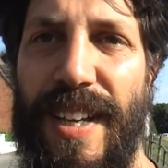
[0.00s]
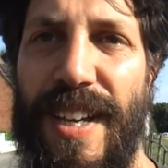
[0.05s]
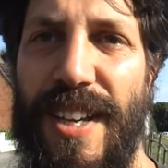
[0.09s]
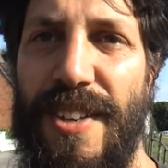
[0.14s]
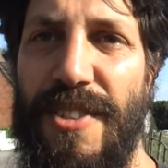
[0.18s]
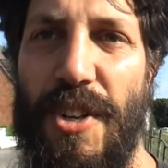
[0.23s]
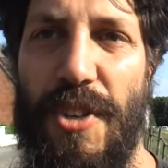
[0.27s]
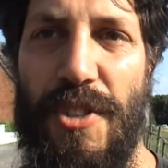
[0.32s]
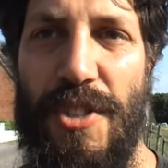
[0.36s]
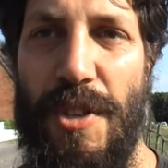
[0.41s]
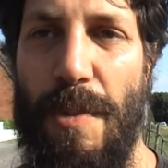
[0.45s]

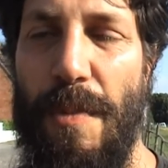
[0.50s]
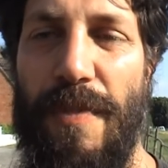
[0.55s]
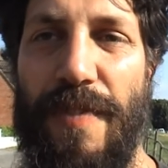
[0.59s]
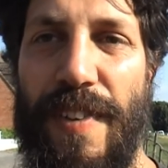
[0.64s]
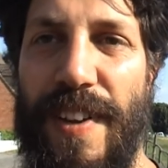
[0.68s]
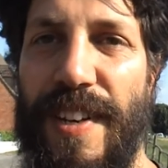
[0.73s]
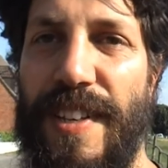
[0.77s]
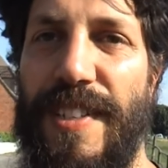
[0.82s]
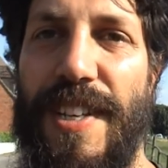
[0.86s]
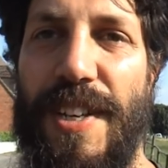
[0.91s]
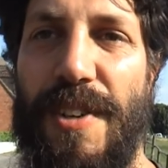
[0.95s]
So some
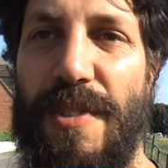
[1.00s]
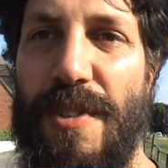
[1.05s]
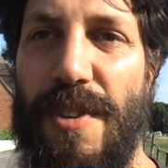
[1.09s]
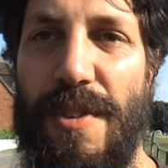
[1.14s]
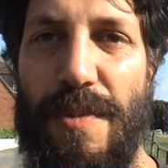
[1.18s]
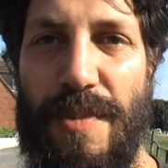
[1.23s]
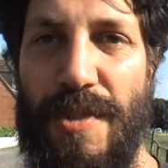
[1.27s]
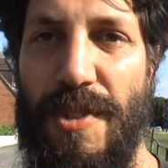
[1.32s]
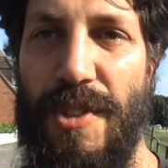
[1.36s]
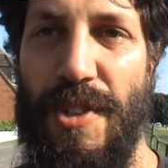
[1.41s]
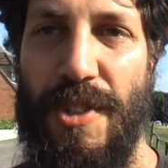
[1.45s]
affinity
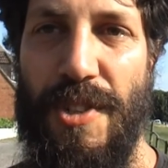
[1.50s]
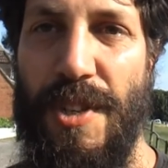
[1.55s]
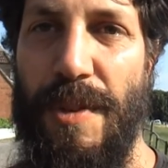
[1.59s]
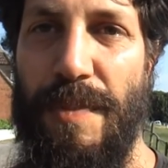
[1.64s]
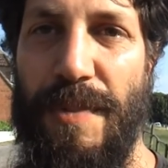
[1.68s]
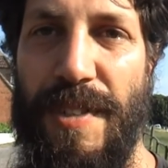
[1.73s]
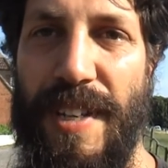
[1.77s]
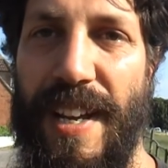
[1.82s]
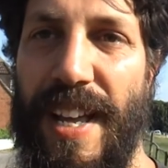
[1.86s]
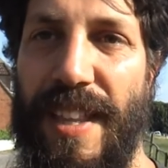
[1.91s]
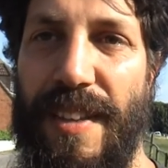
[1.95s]
groups just come
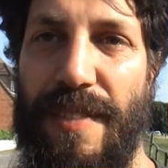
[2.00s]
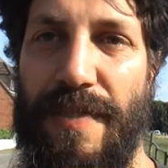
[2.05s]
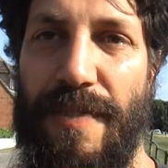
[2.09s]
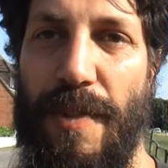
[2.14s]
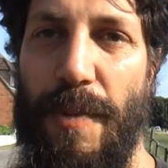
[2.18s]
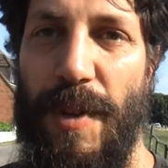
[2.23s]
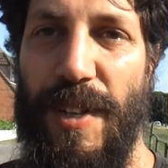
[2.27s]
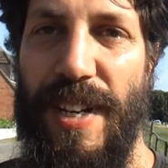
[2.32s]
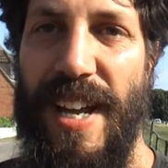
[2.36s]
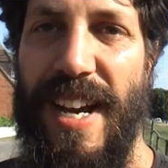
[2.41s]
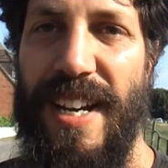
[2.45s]
together for
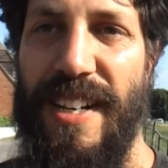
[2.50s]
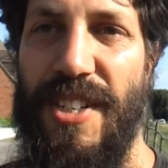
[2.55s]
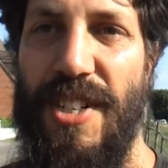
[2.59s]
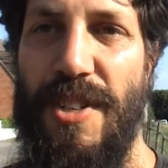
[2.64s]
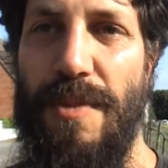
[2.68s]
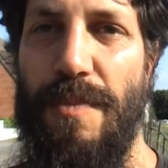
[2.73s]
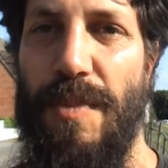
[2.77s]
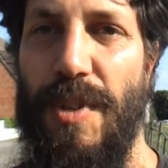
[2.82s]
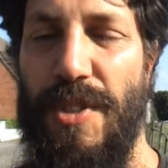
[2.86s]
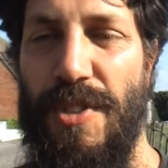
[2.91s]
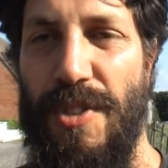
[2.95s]
one
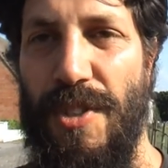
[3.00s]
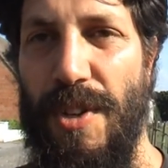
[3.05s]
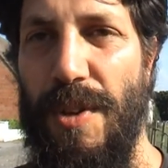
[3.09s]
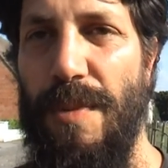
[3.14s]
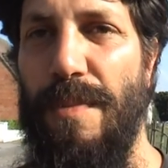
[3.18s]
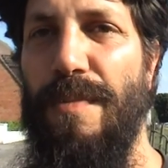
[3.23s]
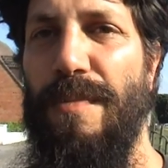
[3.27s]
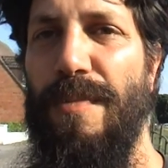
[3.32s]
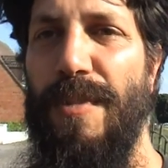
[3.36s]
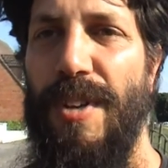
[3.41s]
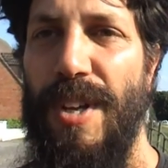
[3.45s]
action, but
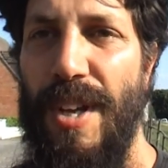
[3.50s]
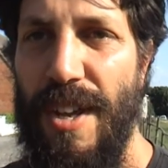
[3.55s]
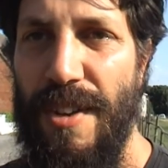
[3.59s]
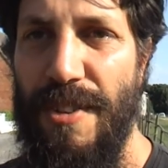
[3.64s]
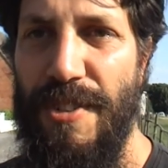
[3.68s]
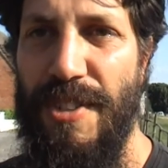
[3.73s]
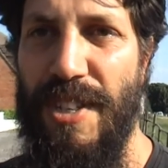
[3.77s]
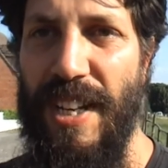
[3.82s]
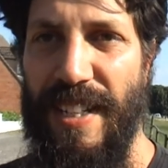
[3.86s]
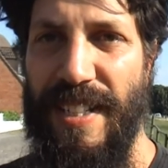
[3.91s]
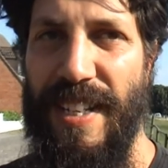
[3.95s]
some
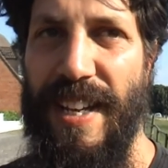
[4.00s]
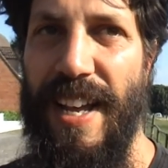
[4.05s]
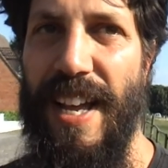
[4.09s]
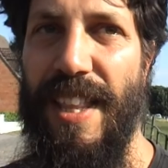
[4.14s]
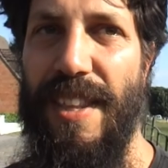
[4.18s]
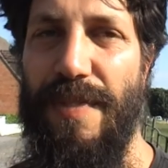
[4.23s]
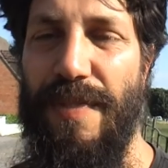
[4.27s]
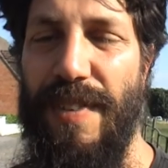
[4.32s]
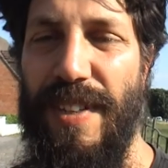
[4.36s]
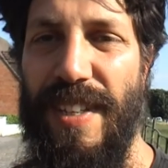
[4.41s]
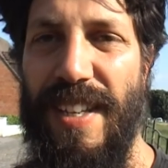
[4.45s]
stick
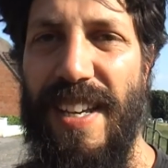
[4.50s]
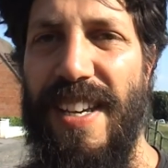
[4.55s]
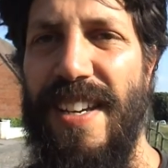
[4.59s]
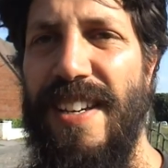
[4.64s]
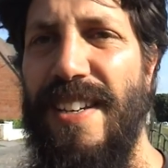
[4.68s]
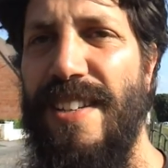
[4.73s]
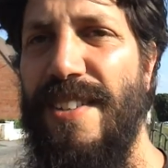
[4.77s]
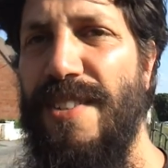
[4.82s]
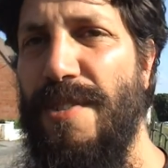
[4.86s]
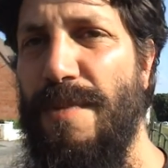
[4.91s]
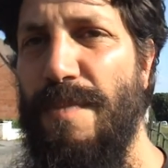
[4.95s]
together for
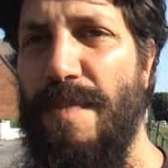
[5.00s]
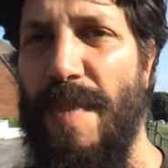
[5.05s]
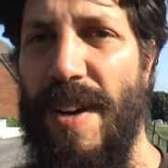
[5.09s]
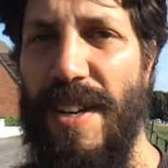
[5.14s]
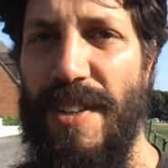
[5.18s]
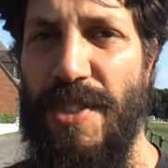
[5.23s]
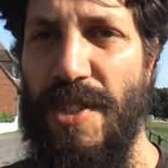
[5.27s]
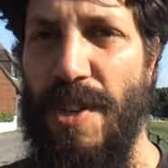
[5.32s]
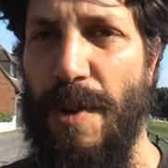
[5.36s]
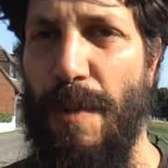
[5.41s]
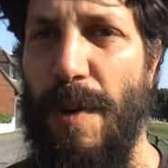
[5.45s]
years, might
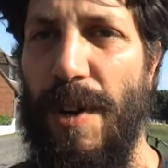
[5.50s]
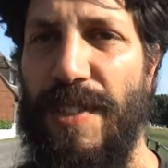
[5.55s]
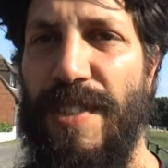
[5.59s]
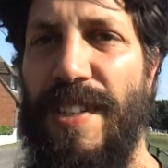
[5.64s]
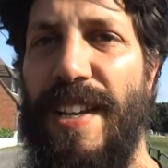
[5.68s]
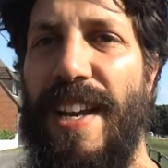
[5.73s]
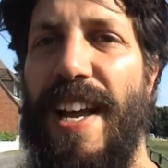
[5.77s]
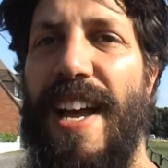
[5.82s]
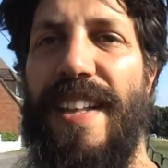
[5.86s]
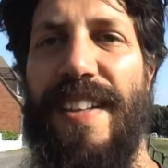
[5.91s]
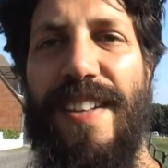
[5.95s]
squat
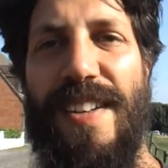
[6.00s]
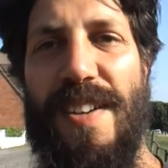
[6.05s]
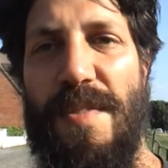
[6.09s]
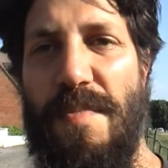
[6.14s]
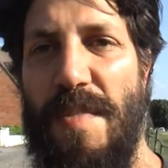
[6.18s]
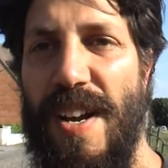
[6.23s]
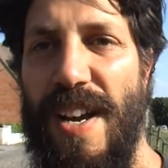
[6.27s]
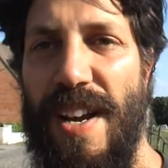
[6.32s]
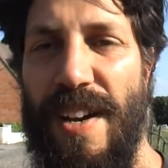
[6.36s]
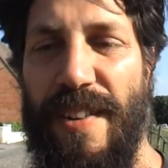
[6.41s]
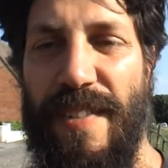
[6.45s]
together,
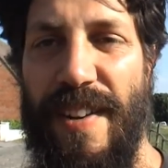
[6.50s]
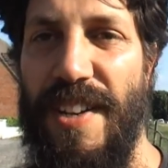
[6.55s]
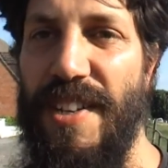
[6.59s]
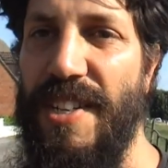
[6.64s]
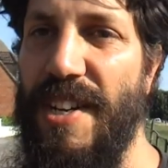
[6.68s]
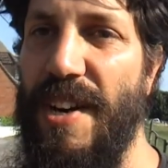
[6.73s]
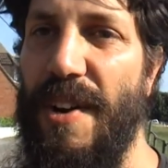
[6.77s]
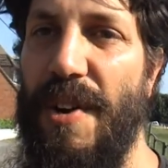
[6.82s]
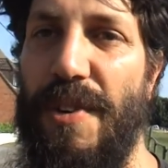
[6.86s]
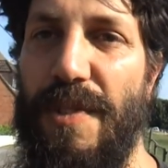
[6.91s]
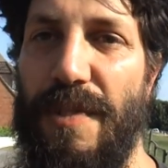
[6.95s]
might arrange
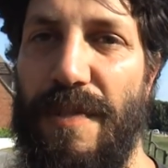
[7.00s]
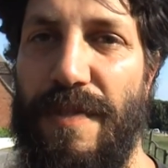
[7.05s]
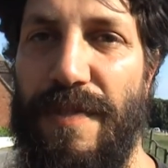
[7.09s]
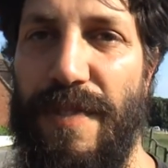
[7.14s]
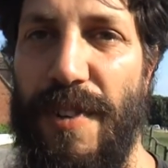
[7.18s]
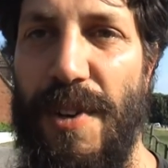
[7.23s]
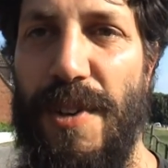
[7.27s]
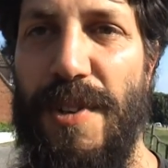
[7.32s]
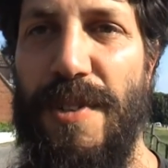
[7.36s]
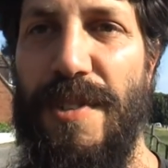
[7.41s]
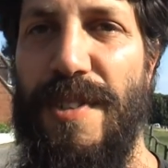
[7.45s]
their own
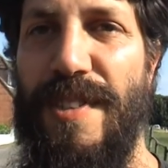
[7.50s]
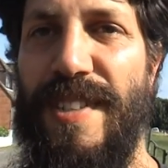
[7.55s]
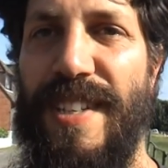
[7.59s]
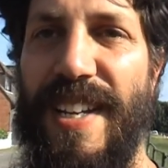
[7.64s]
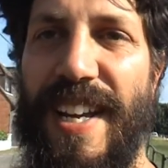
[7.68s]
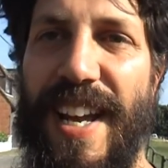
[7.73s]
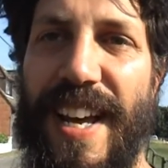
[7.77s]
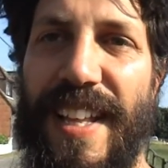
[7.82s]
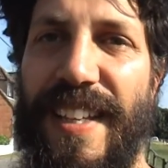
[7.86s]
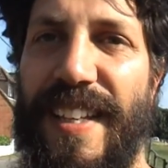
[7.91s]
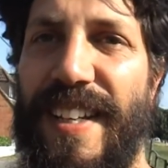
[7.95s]
food
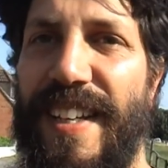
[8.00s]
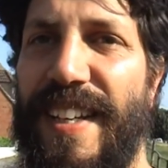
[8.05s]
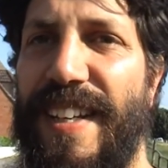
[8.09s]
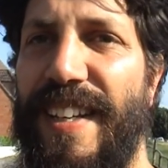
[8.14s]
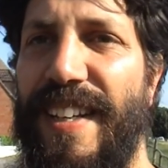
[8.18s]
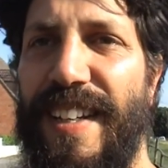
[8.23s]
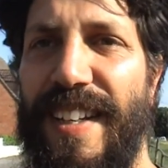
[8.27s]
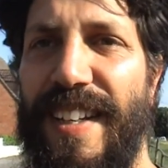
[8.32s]
together,